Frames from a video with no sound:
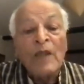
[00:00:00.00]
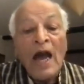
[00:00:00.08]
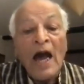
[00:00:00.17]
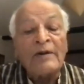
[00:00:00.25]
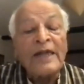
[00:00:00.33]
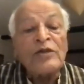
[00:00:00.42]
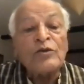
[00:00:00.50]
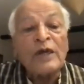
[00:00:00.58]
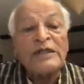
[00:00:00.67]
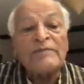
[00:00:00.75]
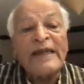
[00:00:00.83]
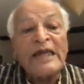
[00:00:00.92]
Our
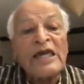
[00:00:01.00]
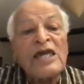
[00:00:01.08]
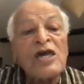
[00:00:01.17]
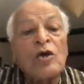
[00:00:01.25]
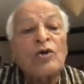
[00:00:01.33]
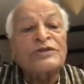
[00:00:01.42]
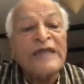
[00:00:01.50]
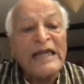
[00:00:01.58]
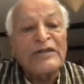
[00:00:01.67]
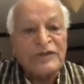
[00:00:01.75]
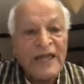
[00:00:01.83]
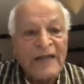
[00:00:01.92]
education is very
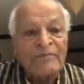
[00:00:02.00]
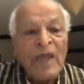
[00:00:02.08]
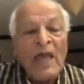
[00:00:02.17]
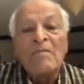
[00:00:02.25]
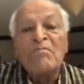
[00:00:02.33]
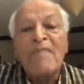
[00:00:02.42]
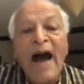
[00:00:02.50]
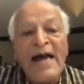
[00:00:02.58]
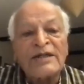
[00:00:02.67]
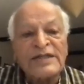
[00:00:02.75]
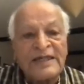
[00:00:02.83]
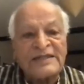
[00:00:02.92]
egocentric my
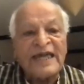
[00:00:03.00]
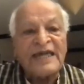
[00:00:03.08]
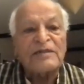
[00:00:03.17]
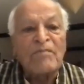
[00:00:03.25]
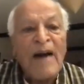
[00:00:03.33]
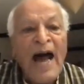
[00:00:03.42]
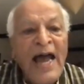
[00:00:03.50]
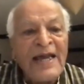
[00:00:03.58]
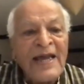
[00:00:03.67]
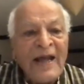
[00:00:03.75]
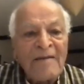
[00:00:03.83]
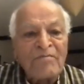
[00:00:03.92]
success,
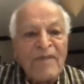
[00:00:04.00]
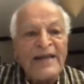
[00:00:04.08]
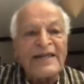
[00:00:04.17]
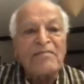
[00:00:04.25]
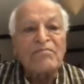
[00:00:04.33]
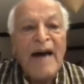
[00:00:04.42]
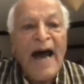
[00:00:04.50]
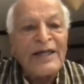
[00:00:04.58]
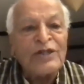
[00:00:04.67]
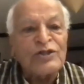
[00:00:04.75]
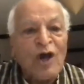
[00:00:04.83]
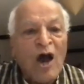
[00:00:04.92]
my money,
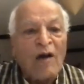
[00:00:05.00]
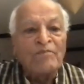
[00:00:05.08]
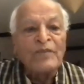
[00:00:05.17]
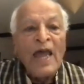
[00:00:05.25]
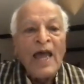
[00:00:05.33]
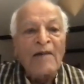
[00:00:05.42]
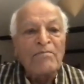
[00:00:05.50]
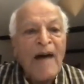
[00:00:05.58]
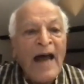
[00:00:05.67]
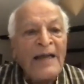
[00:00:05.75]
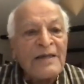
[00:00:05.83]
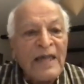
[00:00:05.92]
my job, uh,
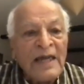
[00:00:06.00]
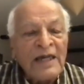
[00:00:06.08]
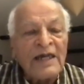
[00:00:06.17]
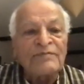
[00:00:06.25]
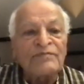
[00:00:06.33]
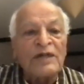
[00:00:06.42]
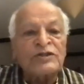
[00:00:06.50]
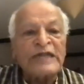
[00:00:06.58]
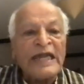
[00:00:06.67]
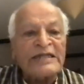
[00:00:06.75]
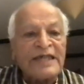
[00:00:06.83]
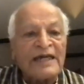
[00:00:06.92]
my um,
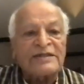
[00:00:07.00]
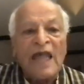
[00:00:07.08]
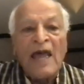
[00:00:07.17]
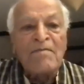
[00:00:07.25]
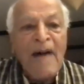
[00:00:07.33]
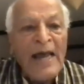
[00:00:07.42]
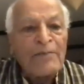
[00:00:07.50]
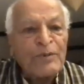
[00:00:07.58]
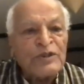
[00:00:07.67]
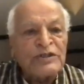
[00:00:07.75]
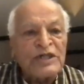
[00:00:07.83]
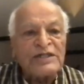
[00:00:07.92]
status, my
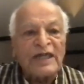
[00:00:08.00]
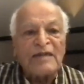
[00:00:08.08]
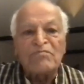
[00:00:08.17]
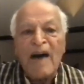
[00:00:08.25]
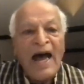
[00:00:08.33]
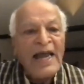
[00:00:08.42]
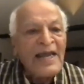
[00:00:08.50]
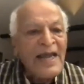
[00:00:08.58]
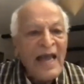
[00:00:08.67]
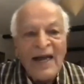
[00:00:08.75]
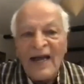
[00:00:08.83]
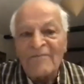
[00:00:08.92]
position, my
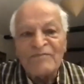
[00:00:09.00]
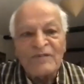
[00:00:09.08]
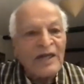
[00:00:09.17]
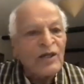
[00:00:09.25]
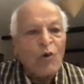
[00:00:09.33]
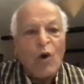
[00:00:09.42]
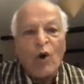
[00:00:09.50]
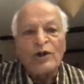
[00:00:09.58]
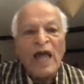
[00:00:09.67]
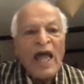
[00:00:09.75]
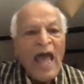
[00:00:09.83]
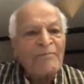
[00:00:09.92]
um, reward,
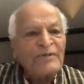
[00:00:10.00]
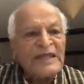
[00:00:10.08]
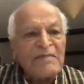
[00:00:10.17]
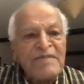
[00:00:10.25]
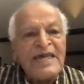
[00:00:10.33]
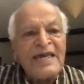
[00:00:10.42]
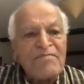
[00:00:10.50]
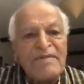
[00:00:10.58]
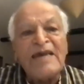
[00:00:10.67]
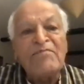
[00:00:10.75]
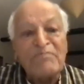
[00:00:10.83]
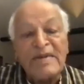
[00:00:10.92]
everything me,
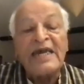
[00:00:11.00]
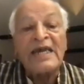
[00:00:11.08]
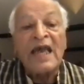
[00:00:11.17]
me, me.